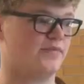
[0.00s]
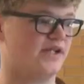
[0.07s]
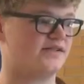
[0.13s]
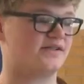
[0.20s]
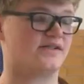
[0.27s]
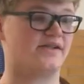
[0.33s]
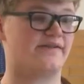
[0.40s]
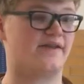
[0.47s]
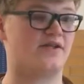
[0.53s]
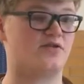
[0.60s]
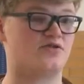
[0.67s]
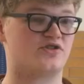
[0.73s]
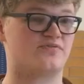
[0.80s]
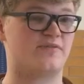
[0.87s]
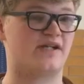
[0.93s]
Basically, that
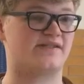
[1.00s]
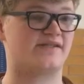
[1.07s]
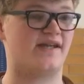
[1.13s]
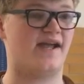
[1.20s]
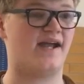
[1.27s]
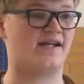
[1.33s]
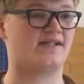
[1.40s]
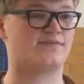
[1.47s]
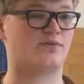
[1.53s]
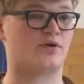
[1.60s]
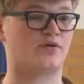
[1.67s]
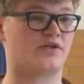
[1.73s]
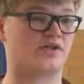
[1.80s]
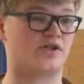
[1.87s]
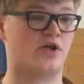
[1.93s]
you just make the
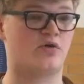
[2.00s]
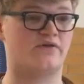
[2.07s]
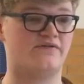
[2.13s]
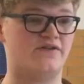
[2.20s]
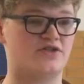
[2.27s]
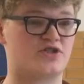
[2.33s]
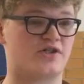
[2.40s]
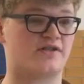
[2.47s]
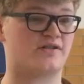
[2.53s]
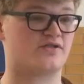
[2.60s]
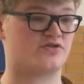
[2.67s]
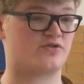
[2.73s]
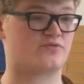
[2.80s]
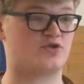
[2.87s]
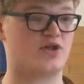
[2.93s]
exponent a coefficient
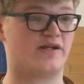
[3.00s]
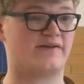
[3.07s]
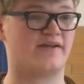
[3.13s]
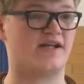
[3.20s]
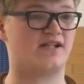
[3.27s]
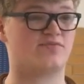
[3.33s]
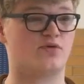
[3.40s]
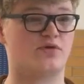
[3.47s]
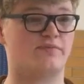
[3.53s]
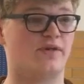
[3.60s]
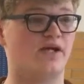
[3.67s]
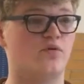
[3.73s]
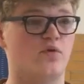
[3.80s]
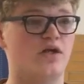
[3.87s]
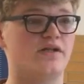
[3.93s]
and subtract the exponent
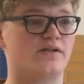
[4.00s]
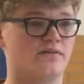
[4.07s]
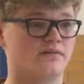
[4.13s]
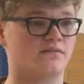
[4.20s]
by 1.